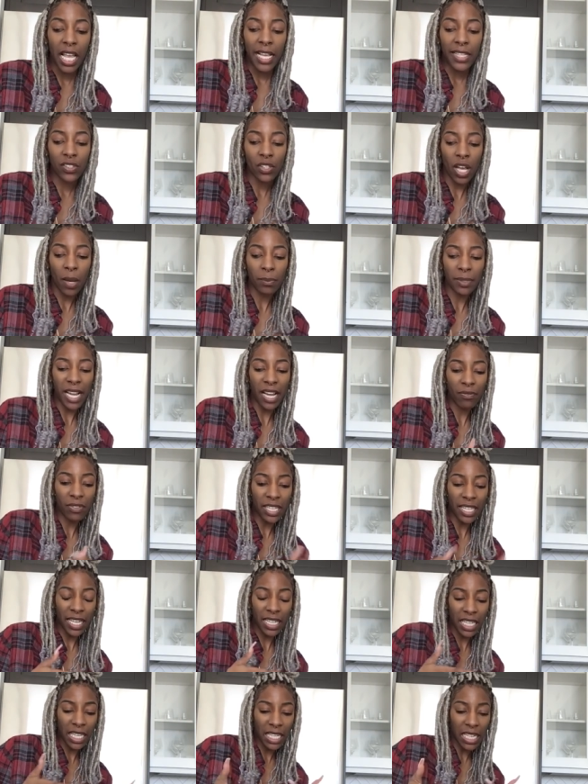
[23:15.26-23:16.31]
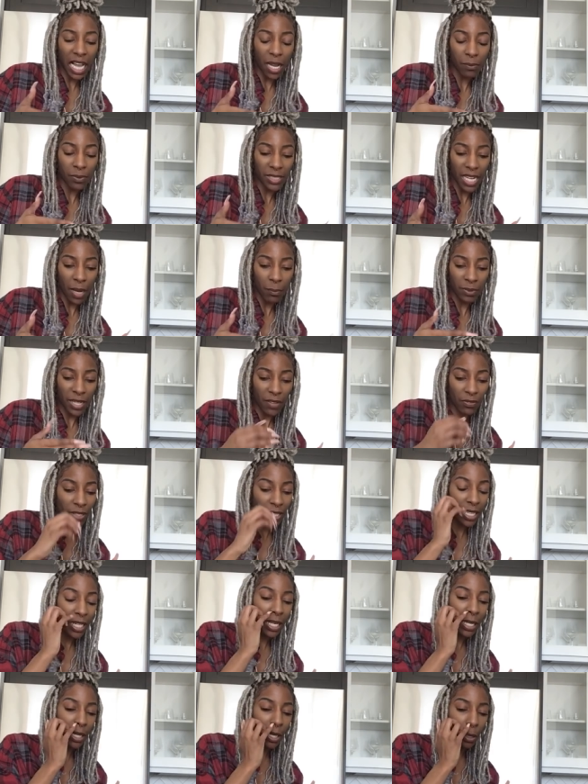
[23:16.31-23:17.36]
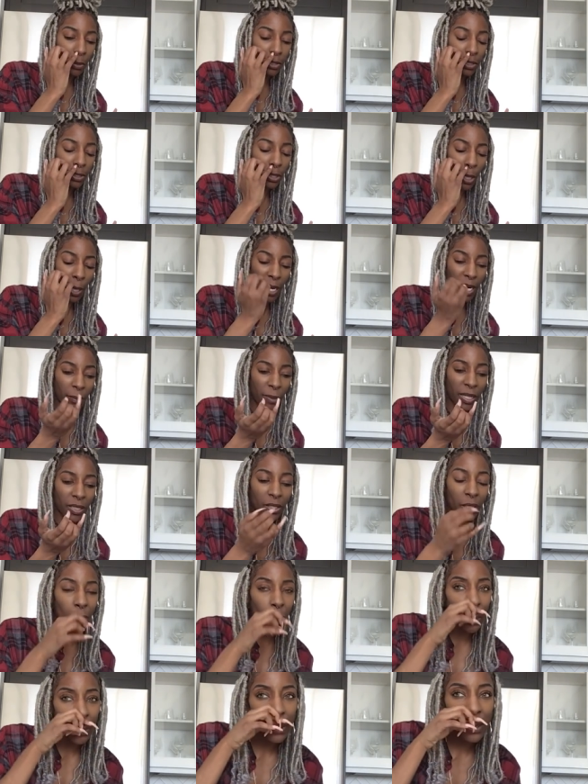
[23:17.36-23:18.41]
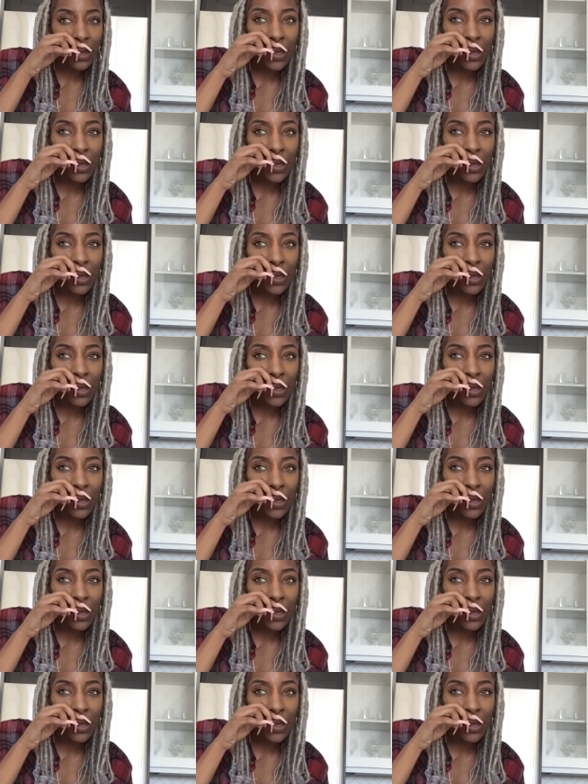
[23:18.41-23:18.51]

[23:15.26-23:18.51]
So I'm definitely getting I'm I'm definitely getting up sorry, my nose